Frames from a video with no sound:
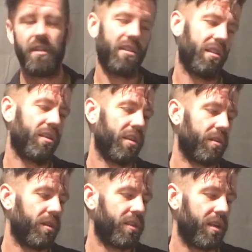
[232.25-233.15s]
I just looked at
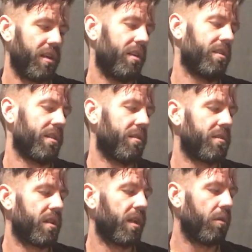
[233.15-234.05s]
the returns and I
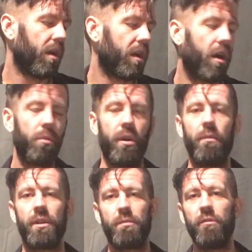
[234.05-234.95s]
was like, well, they're all
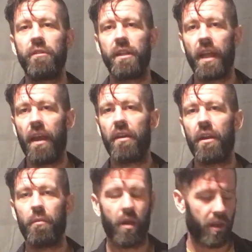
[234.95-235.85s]
pretty much moving
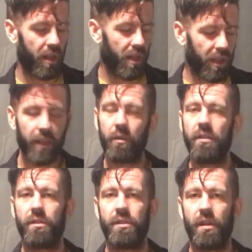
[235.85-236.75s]
together, but
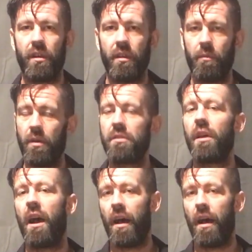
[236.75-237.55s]
Litecoin's returning the most.